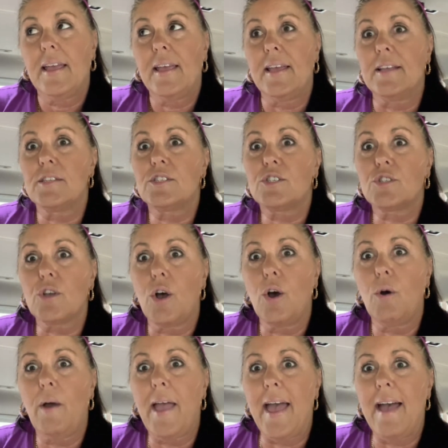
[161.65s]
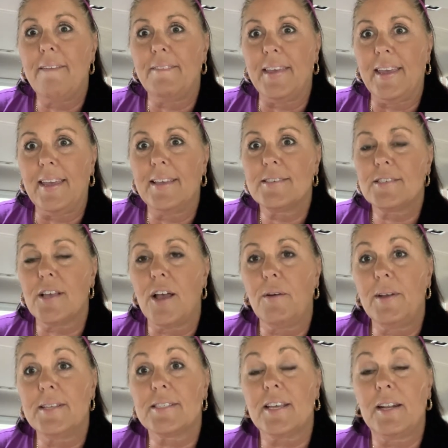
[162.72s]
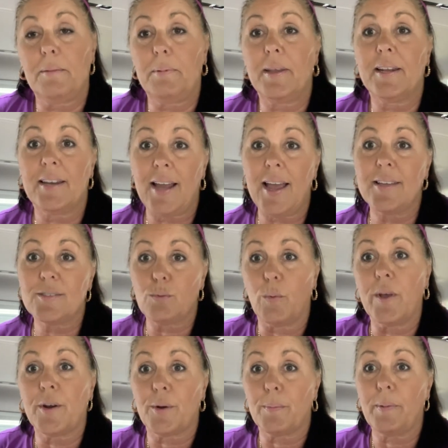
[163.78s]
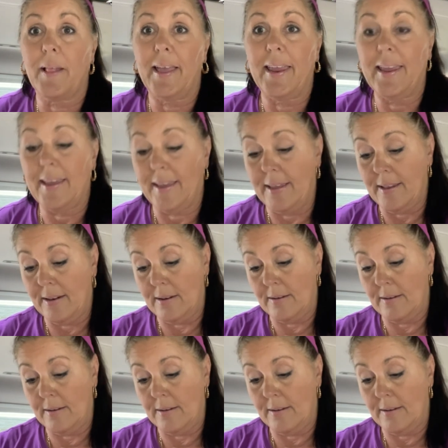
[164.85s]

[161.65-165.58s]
It's so heavy, so it's gonna be a nice winter blanket.